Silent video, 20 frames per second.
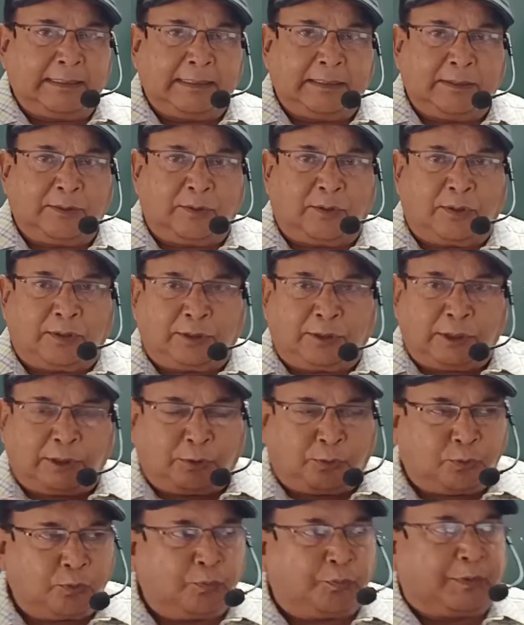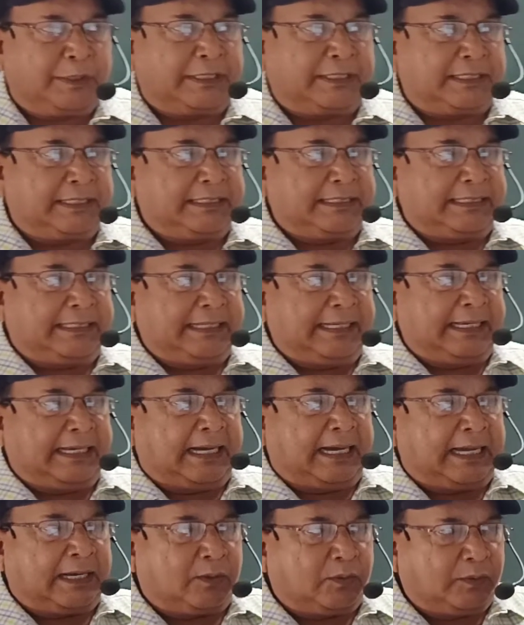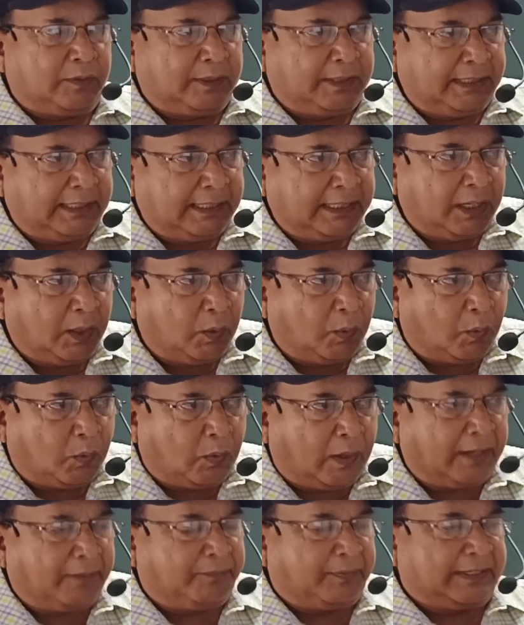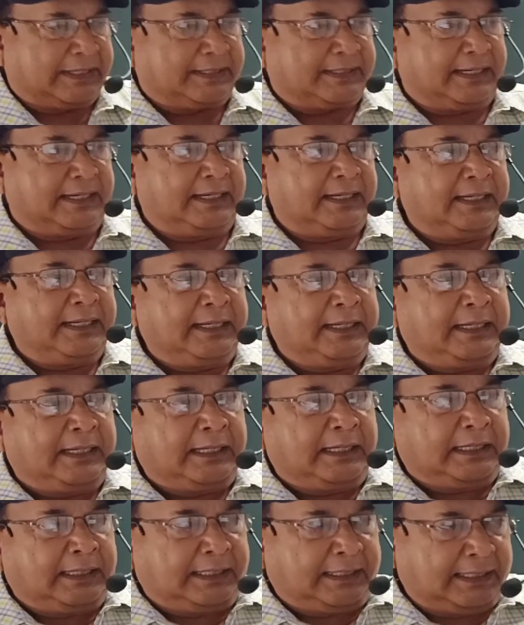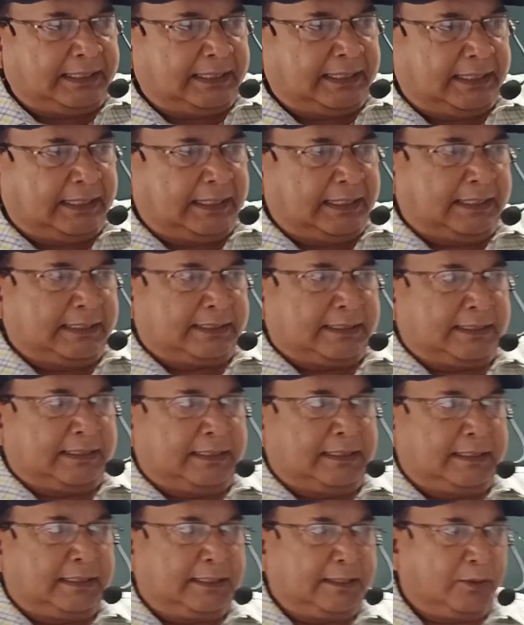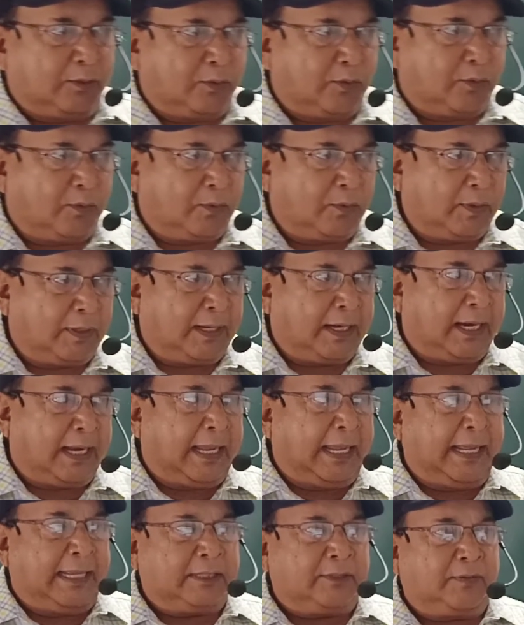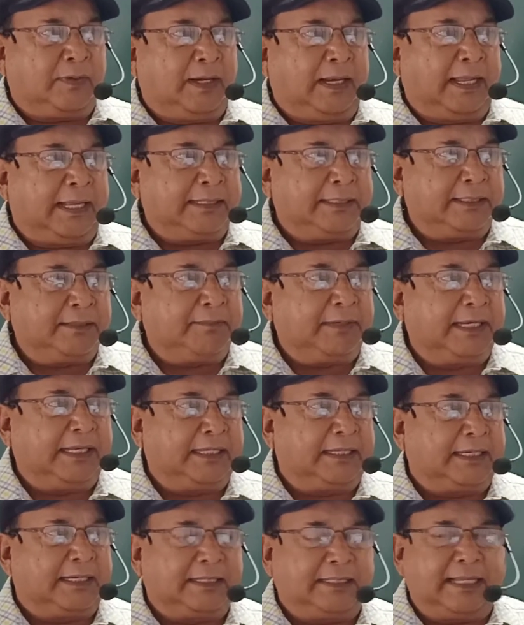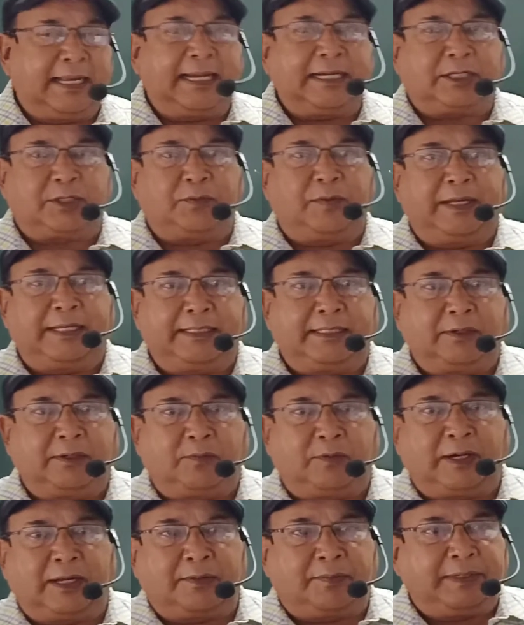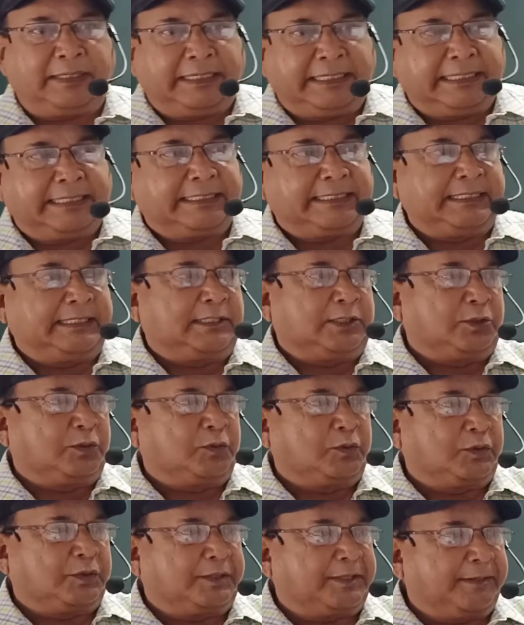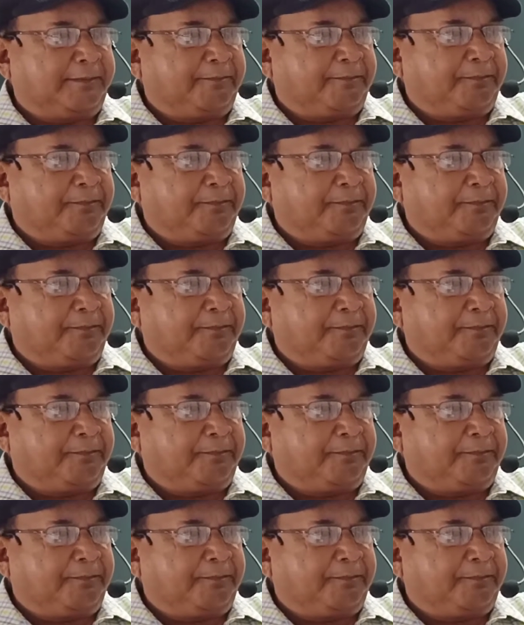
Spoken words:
not the two persons, they are only one person. He is the owner as well as the manager. That's why the verb is used.